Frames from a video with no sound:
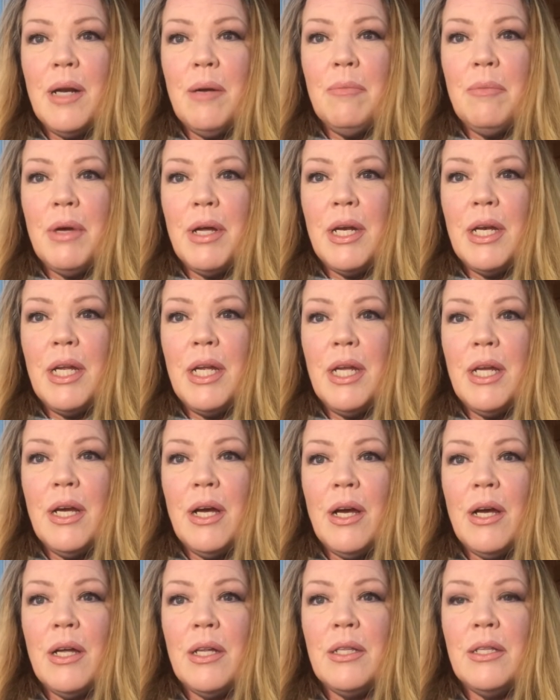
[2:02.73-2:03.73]
of money
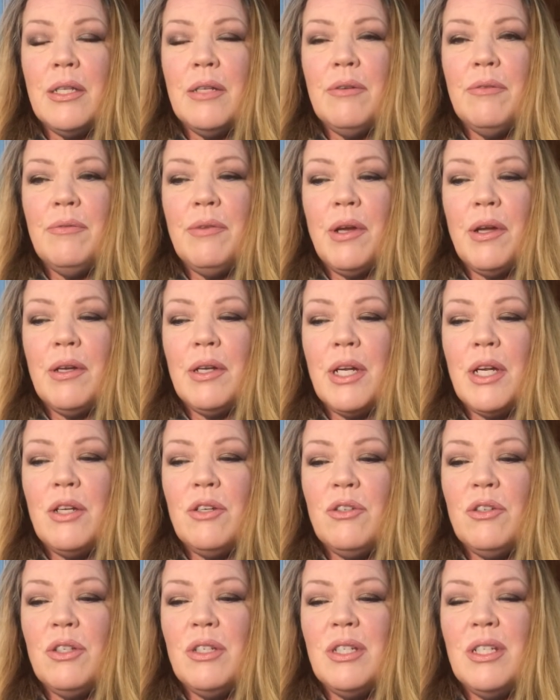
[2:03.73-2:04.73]
on the
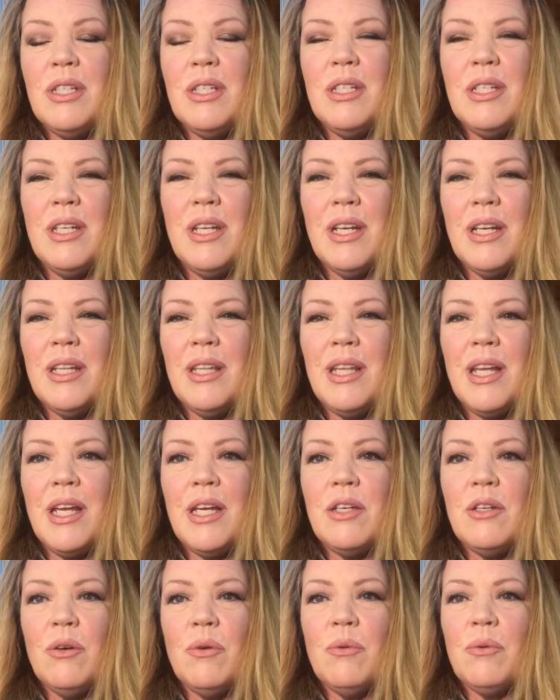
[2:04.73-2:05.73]
foundation stick, they
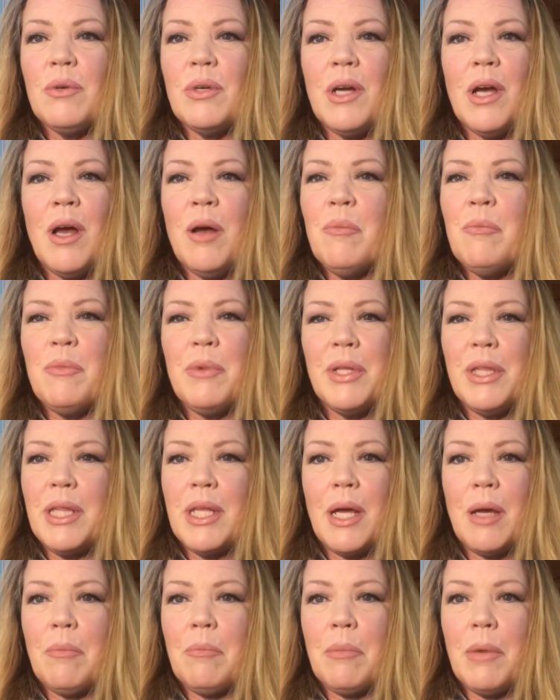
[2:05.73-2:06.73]
don't come with
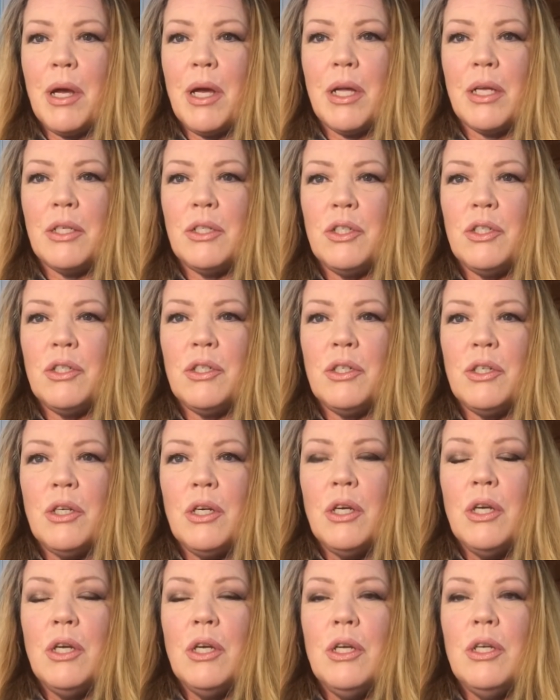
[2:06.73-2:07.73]
that much.
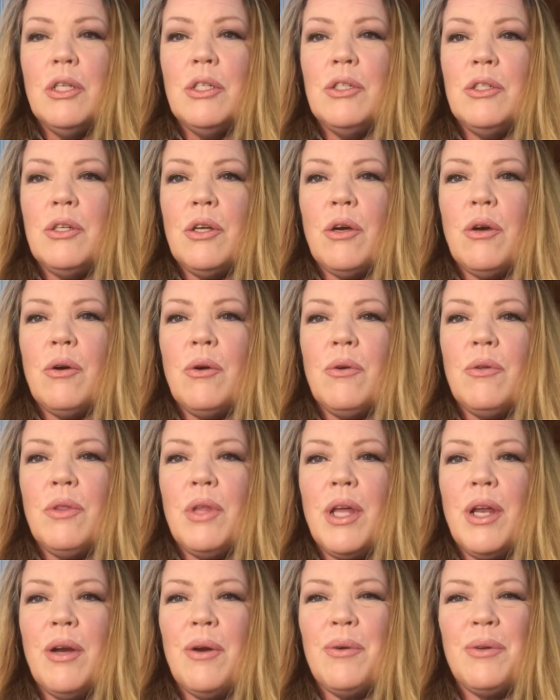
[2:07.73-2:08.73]
So
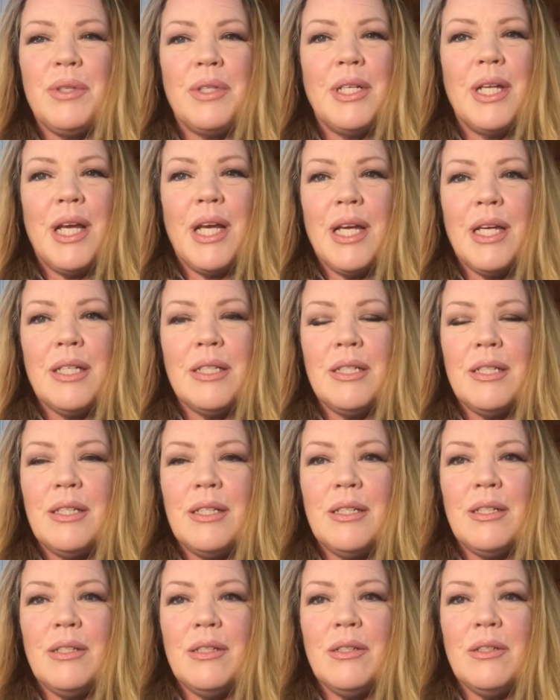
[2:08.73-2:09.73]
they don't
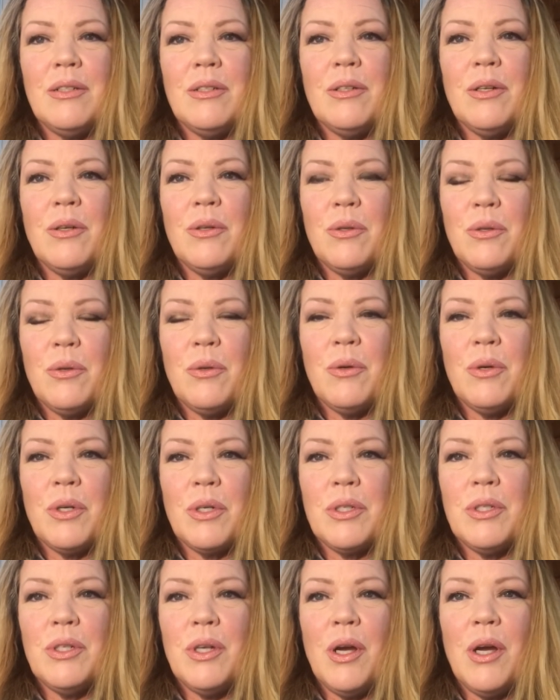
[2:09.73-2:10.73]
last a
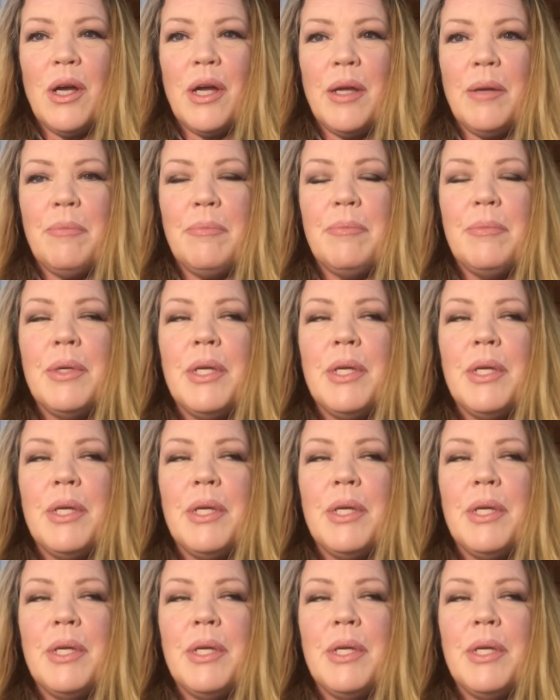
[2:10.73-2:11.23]
long time.